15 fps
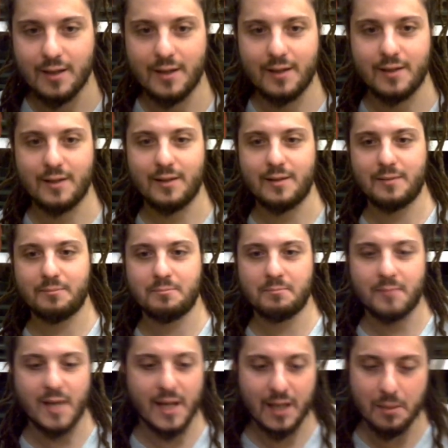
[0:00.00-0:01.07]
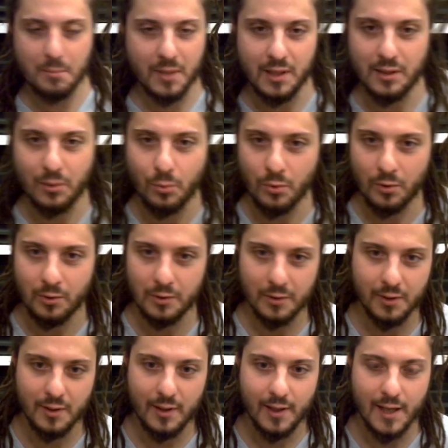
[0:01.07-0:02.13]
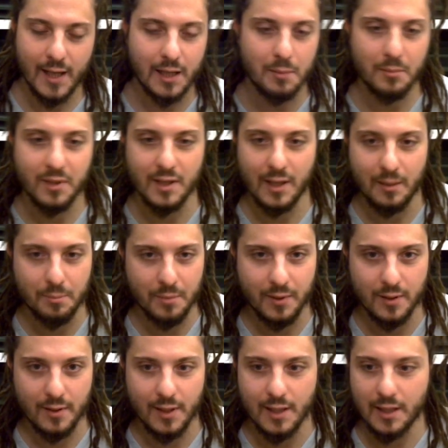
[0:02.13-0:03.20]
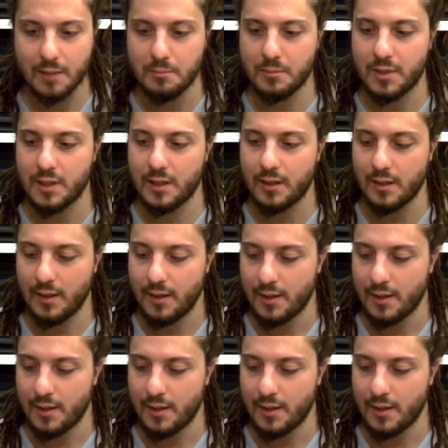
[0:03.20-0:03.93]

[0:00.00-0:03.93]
I can be in the world, I can be happy, I can be,